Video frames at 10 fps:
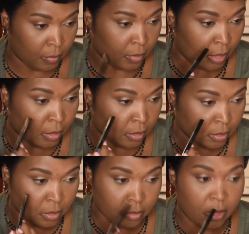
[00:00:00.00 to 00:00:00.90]
inner
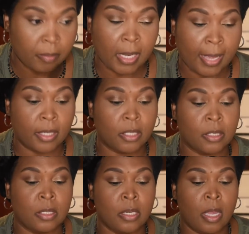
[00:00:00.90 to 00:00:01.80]
rim liner,
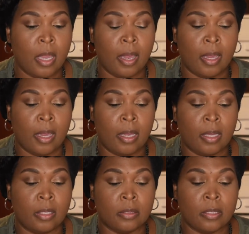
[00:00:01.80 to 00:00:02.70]

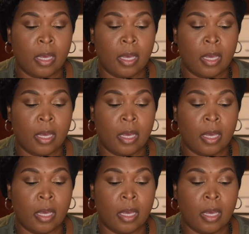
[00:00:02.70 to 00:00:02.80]
and